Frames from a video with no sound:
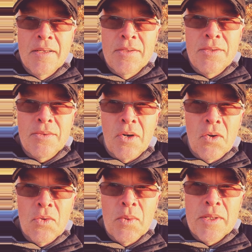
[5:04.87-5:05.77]
to
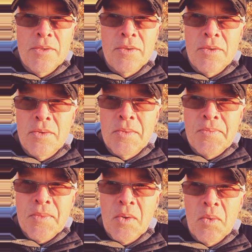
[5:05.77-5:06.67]
all the way to
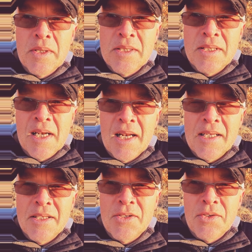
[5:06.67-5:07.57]
what is it that I
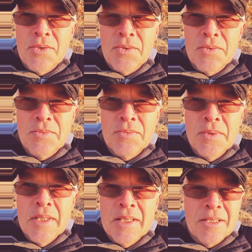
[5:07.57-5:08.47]
need to do
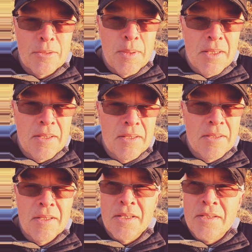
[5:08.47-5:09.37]
this month,
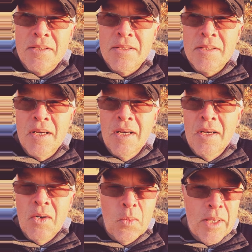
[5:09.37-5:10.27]
this
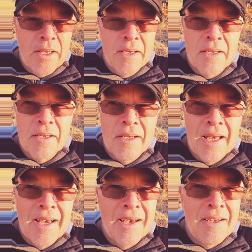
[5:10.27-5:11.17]
week,
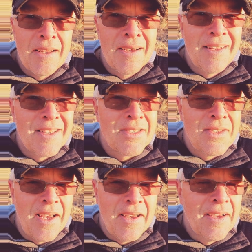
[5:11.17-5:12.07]
and this
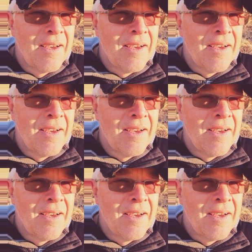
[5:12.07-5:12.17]
day.